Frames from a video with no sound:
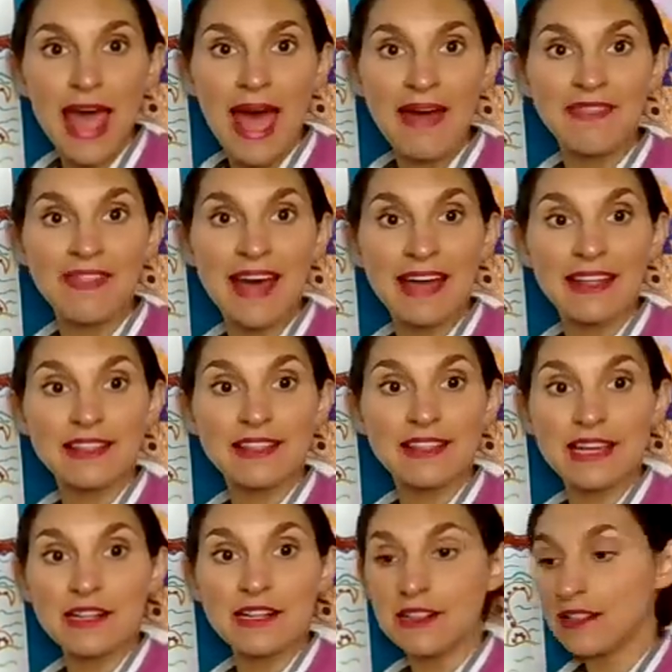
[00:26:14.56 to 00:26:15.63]
and that
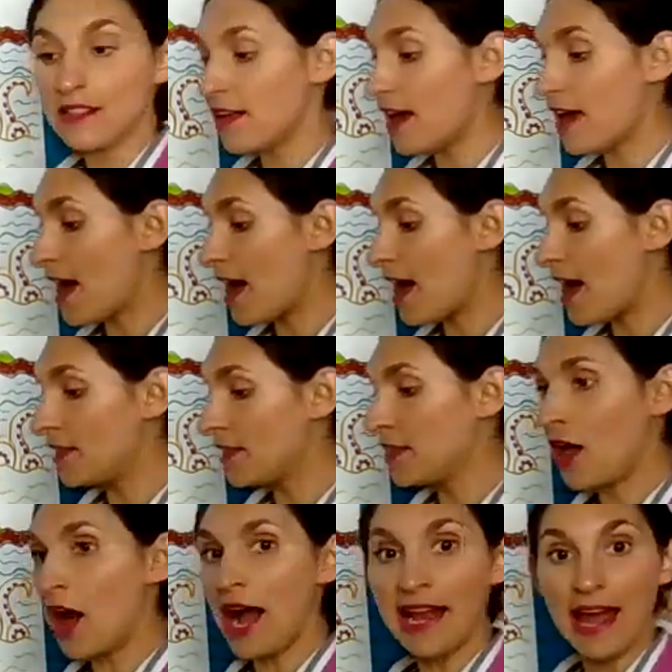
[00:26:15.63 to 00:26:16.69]
little
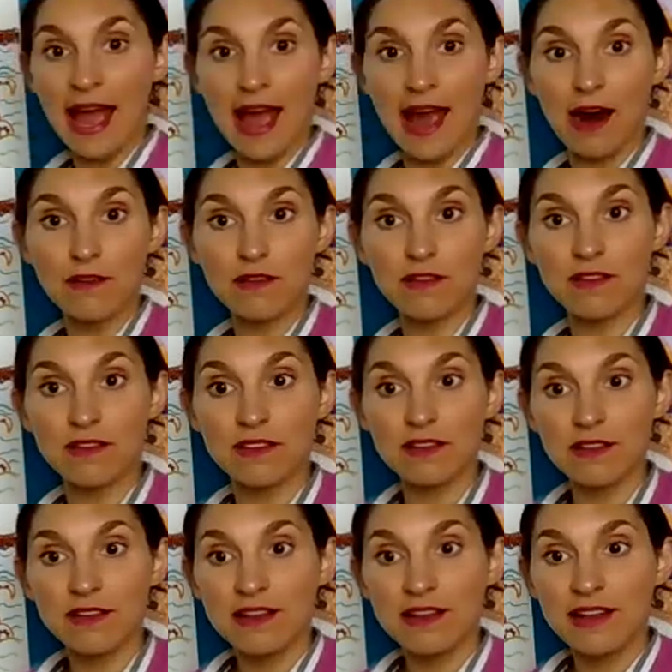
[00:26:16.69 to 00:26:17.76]
lighthouse
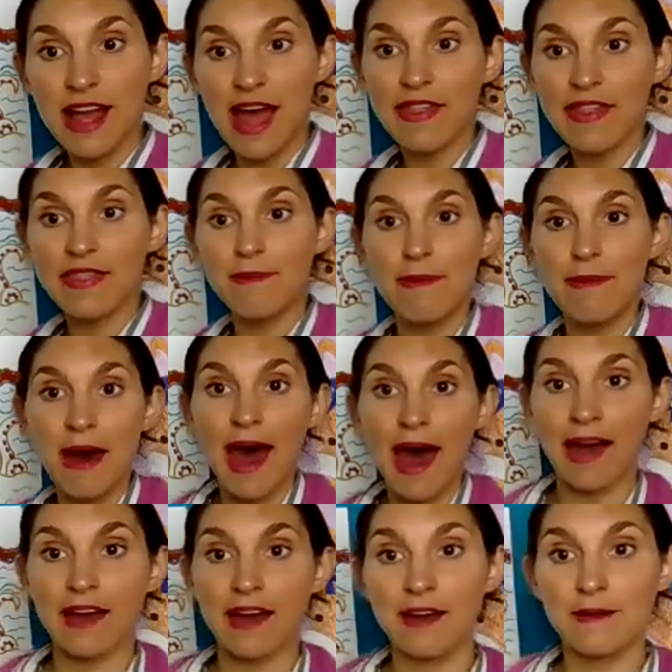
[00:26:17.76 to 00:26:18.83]
at the
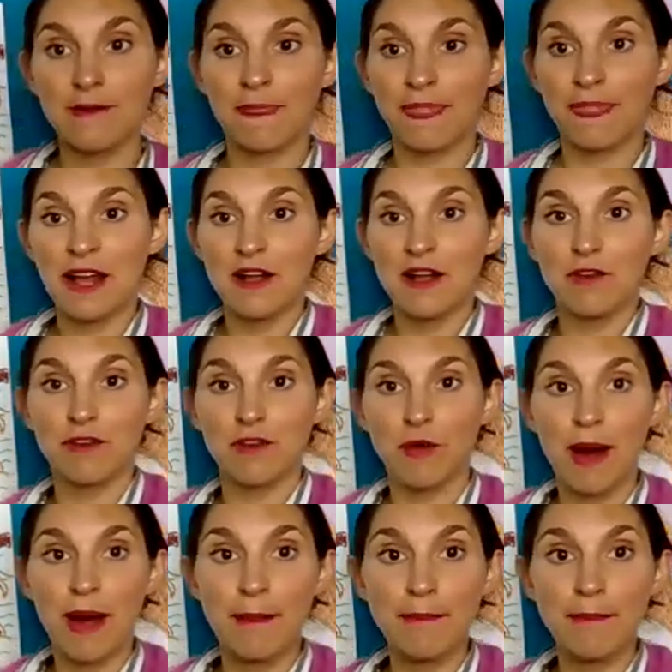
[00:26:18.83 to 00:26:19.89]
back.
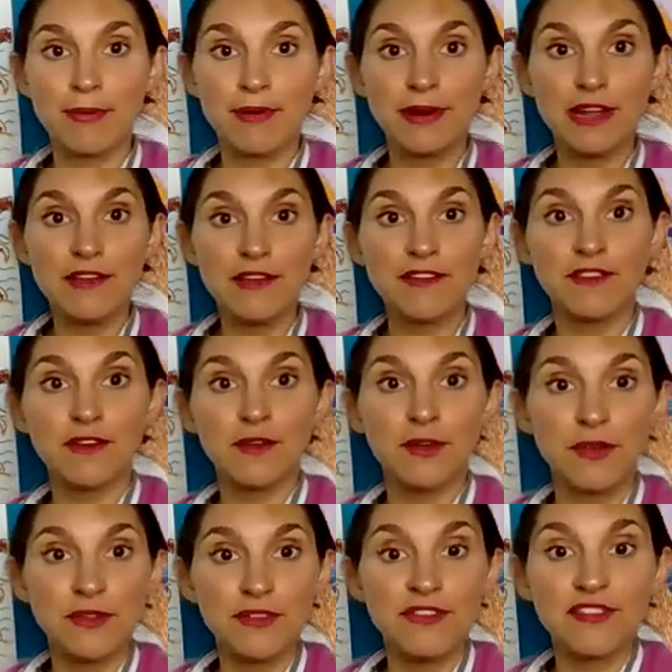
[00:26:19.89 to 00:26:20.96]
So I'm pretty
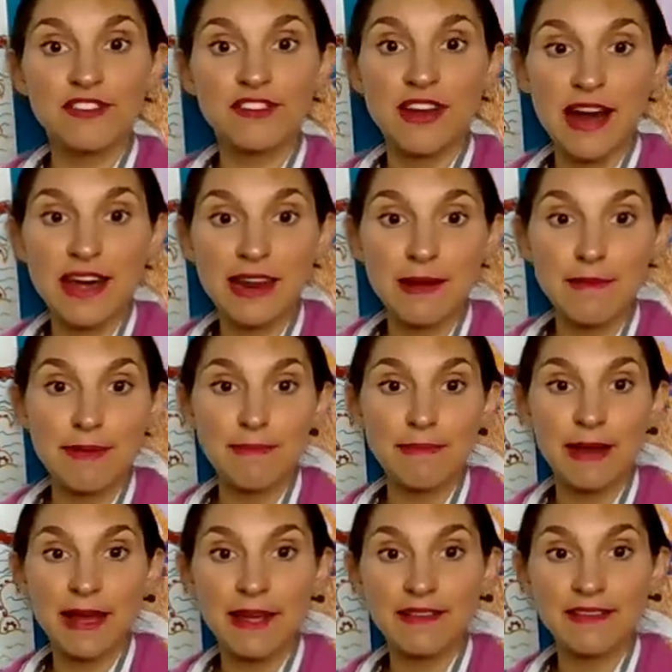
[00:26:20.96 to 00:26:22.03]
soon starting my
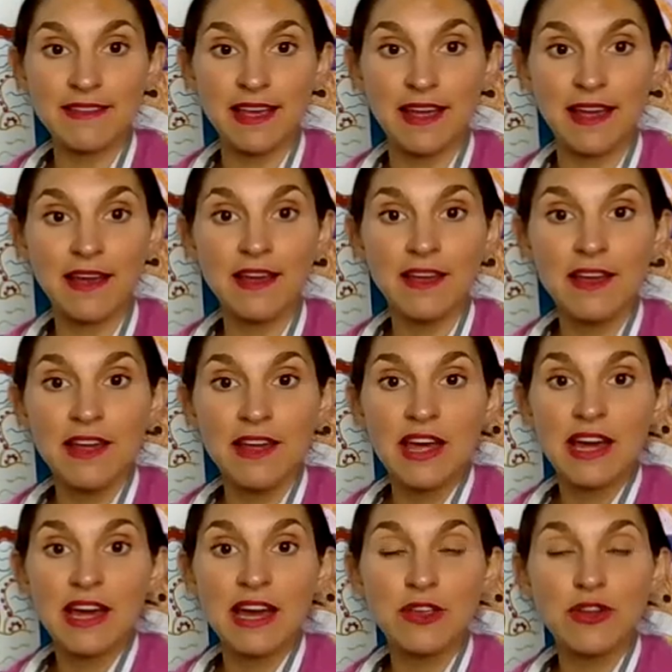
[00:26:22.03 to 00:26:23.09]
painting.
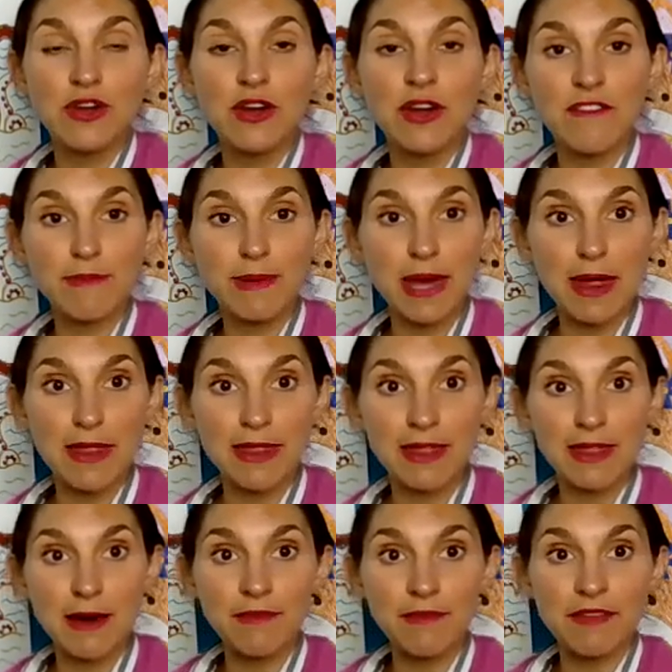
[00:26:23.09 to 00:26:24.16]
Can you give me a
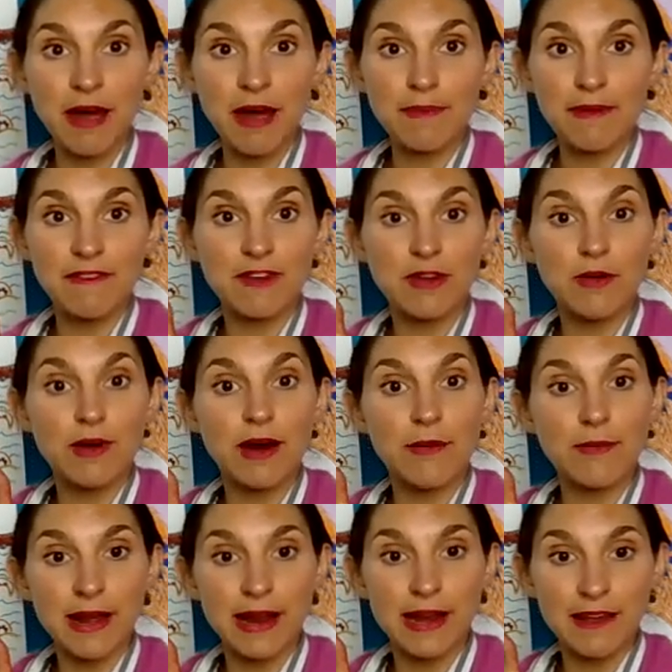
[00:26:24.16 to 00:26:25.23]
thumbs up if you
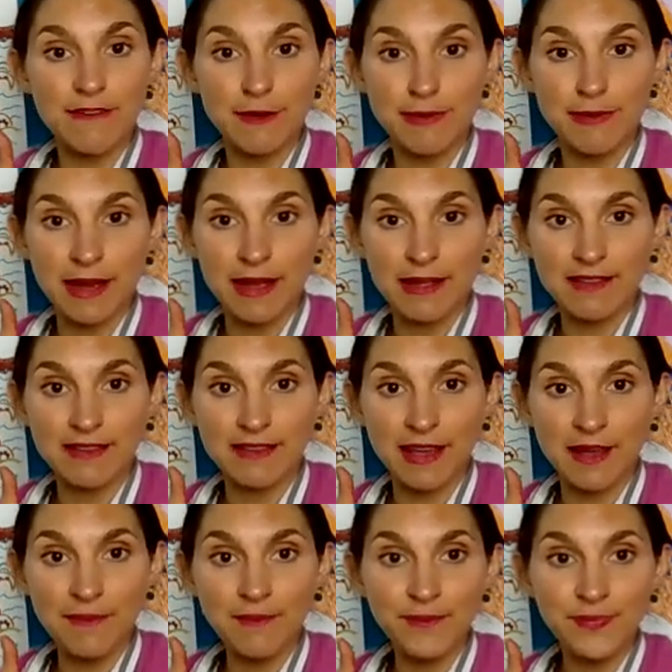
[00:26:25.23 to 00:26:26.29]
are ready for
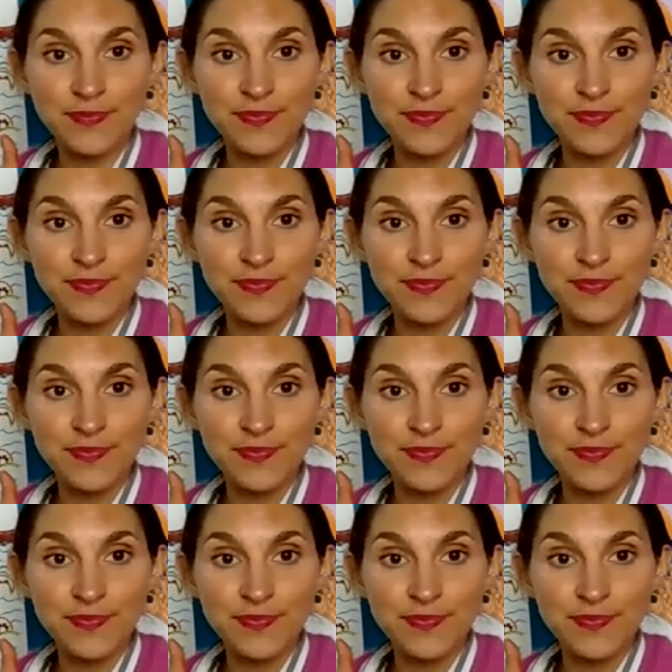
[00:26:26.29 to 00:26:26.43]
painting?